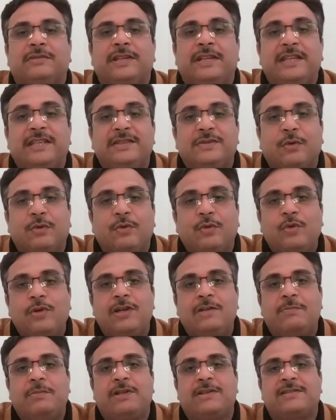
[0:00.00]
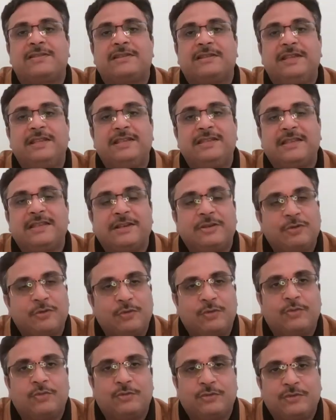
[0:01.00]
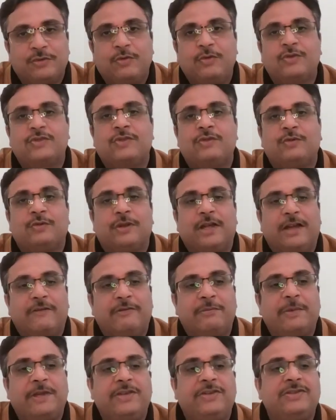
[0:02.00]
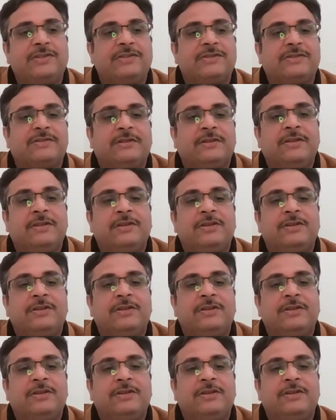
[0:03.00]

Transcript: He's an old person. He said no, no, go slow, have a patience.